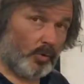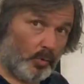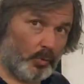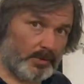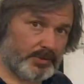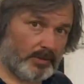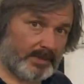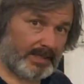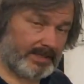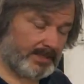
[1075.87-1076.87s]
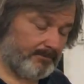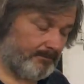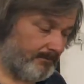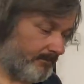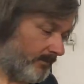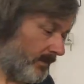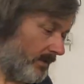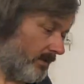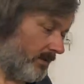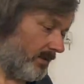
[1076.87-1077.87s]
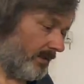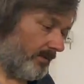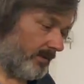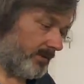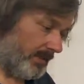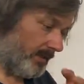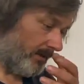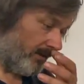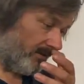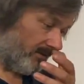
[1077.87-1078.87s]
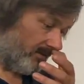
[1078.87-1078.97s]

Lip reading: or the timing casing, and the sealer,